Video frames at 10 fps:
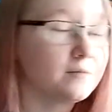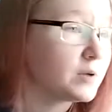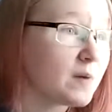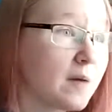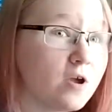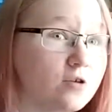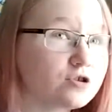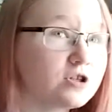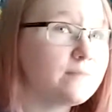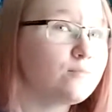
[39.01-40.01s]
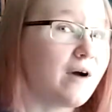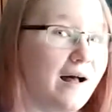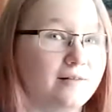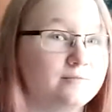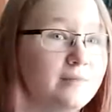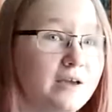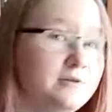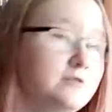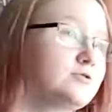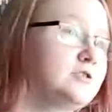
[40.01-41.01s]
But maybe you sleep well.
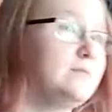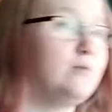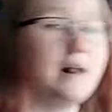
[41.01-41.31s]
Maybe you sleep